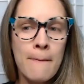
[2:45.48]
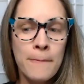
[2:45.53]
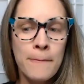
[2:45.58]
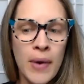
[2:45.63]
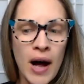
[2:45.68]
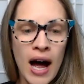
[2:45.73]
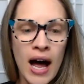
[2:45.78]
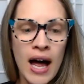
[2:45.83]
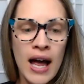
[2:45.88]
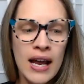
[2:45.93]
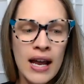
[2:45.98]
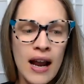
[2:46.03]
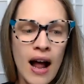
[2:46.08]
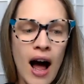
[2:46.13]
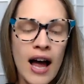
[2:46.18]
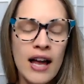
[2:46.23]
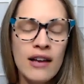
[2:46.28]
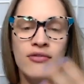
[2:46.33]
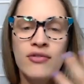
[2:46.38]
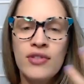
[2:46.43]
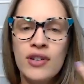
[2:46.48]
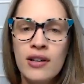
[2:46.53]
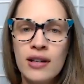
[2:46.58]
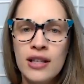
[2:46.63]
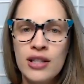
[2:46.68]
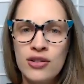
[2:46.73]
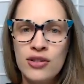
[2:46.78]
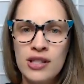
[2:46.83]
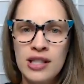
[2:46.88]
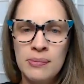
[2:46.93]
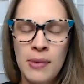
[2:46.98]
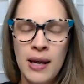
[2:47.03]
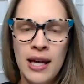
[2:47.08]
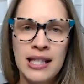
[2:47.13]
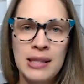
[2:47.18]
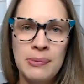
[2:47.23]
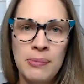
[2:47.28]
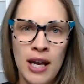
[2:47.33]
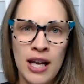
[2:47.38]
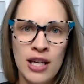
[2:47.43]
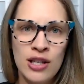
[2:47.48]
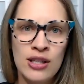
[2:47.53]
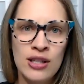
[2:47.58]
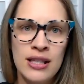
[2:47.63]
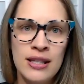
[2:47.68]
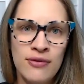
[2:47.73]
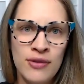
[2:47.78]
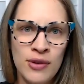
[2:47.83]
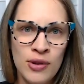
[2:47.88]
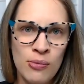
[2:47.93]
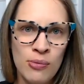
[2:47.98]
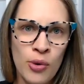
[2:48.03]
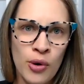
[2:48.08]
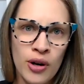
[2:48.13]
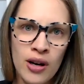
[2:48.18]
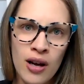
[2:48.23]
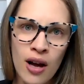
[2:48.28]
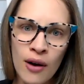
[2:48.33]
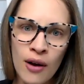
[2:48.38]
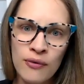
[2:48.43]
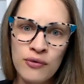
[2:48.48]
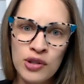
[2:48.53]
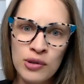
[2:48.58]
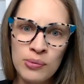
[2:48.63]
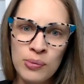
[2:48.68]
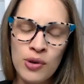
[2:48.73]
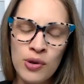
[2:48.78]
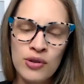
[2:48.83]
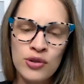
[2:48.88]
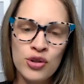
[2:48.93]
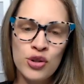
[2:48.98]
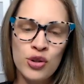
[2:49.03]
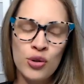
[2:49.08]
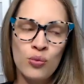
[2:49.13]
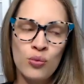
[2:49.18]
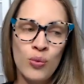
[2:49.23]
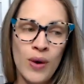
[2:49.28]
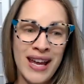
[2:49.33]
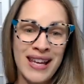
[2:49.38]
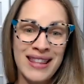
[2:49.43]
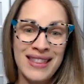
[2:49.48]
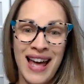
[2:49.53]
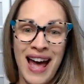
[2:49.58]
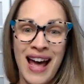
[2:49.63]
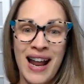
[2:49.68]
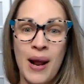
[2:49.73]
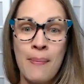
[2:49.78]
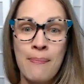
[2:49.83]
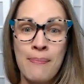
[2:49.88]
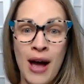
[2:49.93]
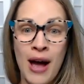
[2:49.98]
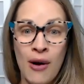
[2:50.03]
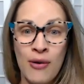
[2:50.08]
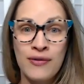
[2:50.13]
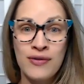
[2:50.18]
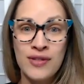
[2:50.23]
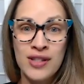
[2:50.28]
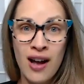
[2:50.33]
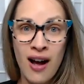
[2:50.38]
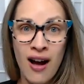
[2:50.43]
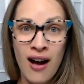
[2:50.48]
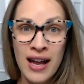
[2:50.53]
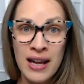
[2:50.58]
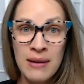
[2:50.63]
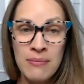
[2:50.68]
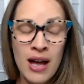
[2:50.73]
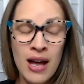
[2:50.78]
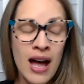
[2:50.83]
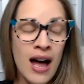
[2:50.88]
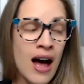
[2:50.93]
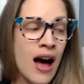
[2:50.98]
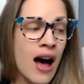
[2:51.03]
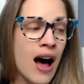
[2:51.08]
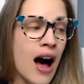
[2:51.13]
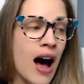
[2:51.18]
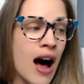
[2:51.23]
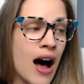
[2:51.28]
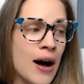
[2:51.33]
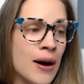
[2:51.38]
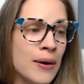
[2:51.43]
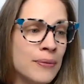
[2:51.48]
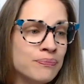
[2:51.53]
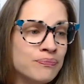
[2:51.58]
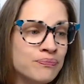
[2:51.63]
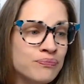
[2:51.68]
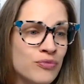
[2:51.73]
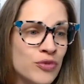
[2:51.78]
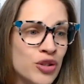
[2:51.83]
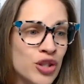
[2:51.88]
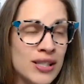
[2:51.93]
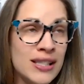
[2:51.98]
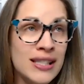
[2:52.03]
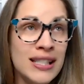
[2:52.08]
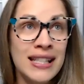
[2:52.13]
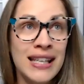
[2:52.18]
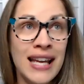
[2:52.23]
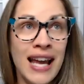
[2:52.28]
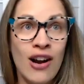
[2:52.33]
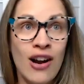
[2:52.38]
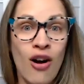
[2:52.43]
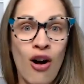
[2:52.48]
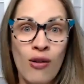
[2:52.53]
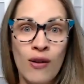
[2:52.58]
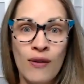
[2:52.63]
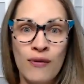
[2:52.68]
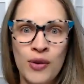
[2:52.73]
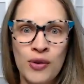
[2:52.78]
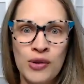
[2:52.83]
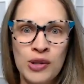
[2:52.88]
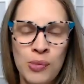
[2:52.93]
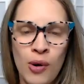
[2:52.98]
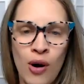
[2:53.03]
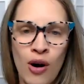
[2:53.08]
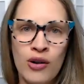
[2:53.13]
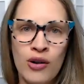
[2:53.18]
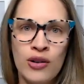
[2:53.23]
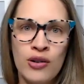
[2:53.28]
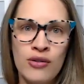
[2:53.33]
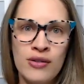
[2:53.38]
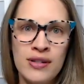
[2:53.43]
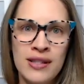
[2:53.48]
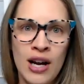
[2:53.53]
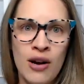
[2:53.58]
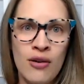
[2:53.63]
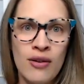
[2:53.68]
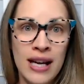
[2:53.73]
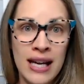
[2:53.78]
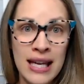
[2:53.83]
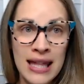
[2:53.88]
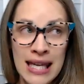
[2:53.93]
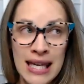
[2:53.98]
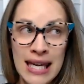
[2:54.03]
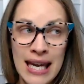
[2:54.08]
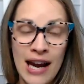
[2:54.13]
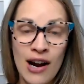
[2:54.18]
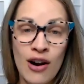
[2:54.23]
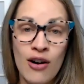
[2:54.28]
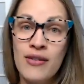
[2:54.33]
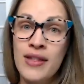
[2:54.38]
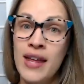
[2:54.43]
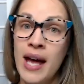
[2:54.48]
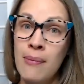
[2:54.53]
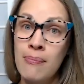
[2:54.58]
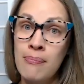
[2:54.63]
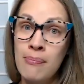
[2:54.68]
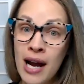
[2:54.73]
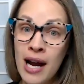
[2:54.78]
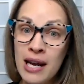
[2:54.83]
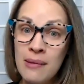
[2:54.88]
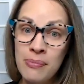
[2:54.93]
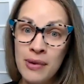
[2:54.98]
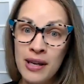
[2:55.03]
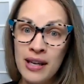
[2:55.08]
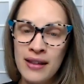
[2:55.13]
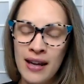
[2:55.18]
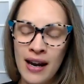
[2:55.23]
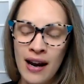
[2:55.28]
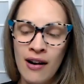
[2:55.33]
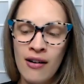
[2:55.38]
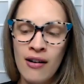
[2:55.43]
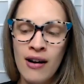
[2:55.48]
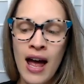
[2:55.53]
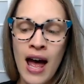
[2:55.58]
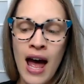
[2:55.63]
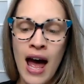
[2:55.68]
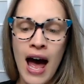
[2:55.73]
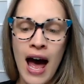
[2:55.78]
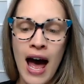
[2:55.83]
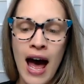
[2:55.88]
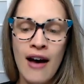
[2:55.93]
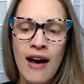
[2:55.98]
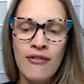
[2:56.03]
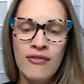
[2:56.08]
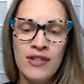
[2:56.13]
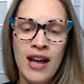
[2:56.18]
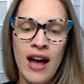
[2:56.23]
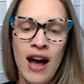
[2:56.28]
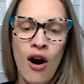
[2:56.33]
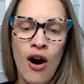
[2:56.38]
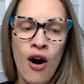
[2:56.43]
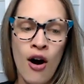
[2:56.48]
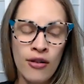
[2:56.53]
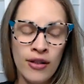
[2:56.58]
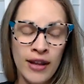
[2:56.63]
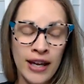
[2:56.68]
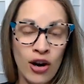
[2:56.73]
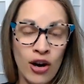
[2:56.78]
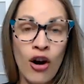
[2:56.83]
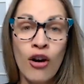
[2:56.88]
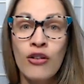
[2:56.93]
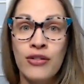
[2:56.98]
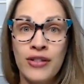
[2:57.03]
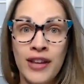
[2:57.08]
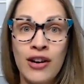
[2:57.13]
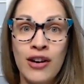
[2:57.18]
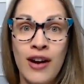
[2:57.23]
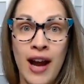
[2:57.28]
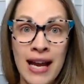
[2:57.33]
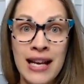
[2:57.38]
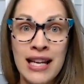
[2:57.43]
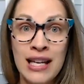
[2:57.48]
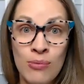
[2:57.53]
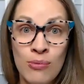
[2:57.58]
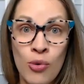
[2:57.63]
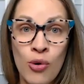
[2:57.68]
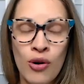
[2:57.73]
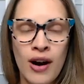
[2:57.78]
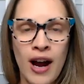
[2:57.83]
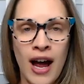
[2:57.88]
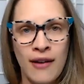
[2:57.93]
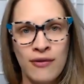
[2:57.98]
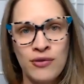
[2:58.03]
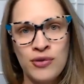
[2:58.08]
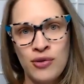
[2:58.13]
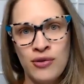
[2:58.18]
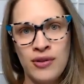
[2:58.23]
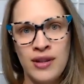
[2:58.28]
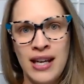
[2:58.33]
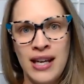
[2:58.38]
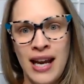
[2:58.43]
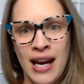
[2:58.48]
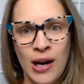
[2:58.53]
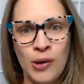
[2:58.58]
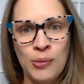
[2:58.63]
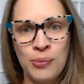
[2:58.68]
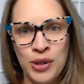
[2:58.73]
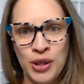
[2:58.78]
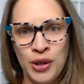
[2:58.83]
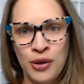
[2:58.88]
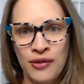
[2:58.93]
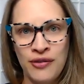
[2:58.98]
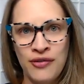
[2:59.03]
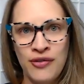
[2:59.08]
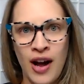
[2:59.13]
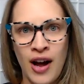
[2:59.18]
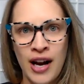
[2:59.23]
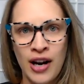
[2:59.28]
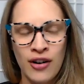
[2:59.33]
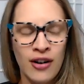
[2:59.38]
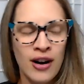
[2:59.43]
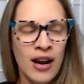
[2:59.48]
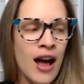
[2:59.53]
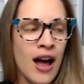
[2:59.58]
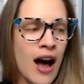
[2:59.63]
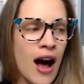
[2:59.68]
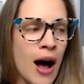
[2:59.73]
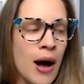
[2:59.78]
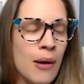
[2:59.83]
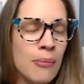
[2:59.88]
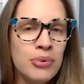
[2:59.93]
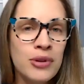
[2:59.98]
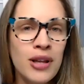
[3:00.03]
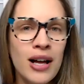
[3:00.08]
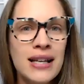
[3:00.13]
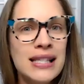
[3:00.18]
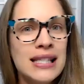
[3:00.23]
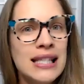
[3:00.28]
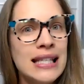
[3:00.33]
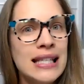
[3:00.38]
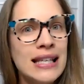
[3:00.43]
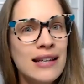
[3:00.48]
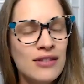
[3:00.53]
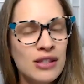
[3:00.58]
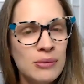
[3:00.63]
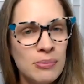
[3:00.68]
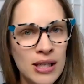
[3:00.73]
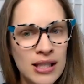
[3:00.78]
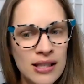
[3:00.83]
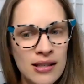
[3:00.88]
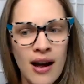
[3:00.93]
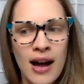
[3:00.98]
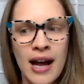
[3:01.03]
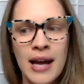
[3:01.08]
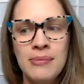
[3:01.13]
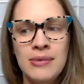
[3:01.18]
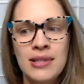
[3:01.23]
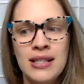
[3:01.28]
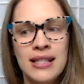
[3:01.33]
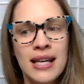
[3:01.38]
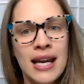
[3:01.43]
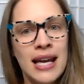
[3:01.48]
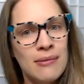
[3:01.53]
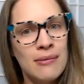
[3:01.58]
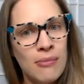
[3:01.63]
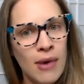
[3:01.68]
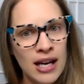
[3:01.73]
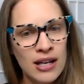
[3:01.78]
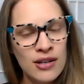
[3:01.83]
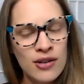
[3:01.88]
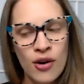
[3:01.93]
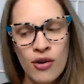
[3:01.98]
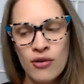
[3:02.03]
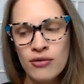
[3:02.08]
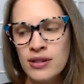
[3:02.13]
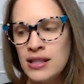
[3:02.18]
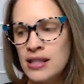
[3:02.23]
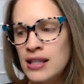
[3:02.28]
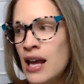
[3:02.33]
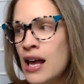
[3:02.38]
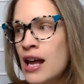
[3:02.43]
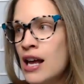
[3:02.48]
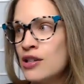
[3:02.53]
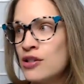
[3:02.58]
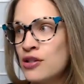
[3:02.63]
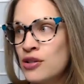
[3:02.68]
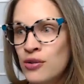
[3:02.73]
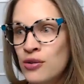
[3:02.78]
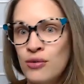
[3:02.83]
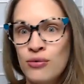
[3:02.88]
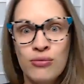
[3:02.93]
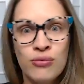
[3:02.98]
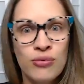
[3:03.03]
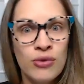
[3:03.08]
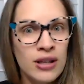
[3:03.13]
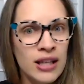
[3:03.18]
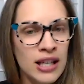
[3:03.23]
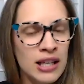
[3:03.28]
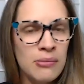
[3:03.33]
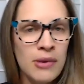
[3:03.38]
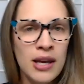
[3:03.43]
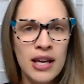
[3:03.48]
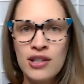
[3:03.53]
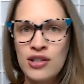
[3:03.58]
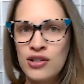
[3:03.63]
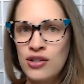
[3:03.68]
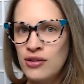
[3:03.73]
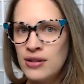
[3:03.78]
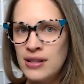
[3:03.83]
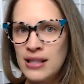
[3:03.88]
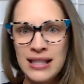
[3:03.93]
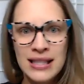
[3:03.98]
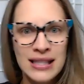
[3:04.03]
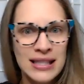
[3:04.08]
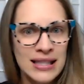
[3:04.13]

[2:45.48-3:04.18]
but I feel it just makes patients feel more comfortable to wait that amount of time um, just to get all of those particles out in the air that might be there have net uh, like aren't there anymore after the air purifier. Um, plus, it gives me time to take my notes to really make sure to